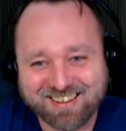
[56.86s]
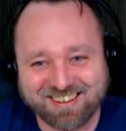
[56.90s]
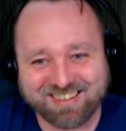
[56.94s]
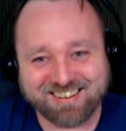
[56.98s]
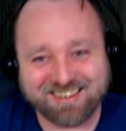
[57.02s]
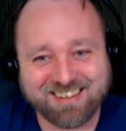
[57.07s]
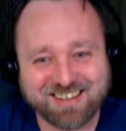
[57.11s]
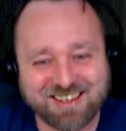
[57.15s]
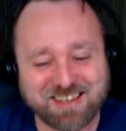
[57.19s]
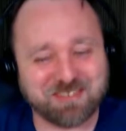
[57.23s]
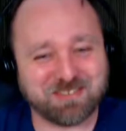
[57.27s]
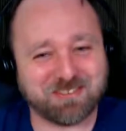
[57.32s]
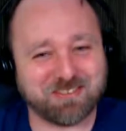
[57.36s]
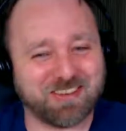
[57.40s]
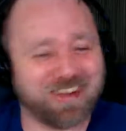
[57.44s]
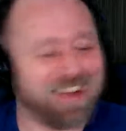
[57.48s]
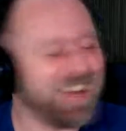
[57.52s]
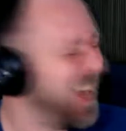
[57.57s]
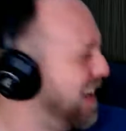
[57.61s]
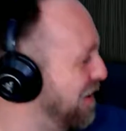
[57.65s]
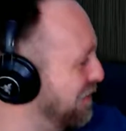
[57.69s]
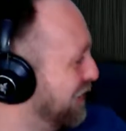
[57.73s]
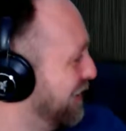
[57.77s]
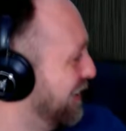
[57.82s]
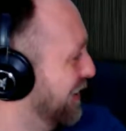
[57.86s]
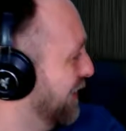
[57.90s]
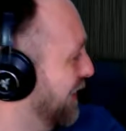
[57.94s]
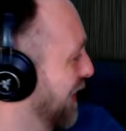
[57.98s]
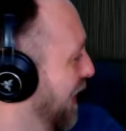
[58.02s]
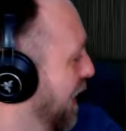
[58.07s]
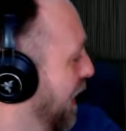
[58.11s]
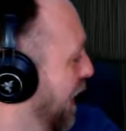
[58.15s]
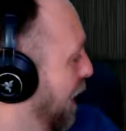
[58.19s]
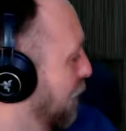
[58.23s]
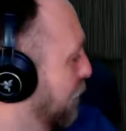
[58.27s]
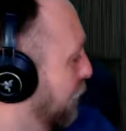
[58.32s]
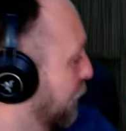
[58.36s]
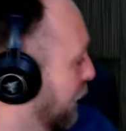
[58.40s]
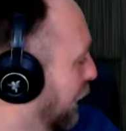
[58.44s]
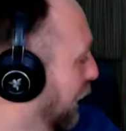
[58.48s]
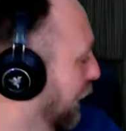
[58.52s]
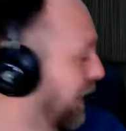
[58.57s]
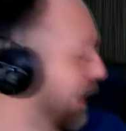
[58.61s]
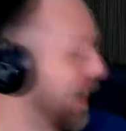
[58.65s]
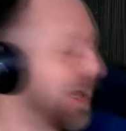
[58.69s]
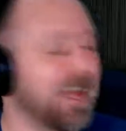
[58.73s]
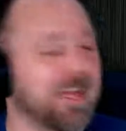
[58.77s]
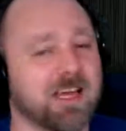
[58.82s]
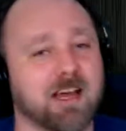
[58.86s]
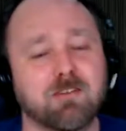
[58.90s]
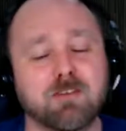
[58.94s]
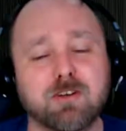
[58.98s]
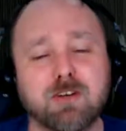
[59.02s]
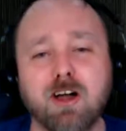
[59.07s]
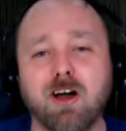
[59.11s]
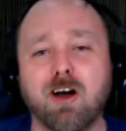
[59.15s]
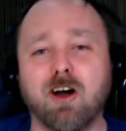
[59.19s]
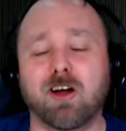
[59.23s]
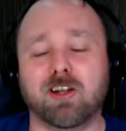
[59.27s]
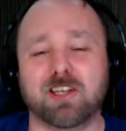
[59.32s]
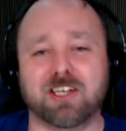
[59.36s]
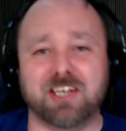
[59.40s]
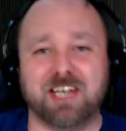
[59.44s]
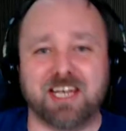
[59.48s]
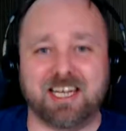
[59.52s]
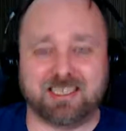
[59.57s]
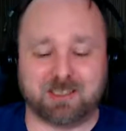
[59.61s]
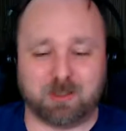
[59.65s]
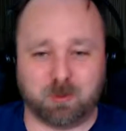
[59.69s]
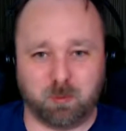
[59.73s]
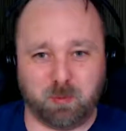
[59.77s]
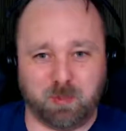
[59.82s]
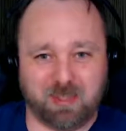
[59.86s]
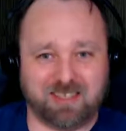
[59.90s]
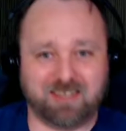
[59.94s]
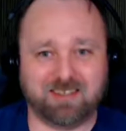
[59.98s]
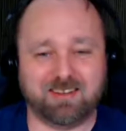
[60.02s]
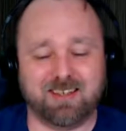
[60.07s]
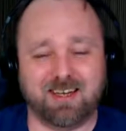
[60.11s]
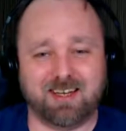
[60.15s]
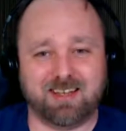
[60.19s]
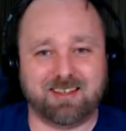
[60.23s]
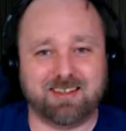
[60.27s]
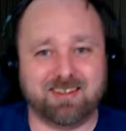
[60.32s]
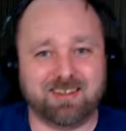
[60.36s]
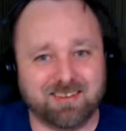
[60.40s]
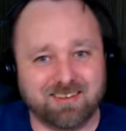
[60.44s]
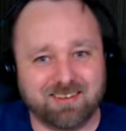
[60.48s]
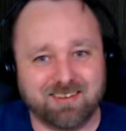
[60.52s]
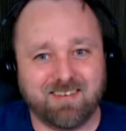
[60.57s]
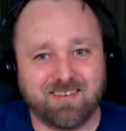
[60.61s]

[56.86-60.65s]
It's fine. Look, hey, I've got all of next week. I can,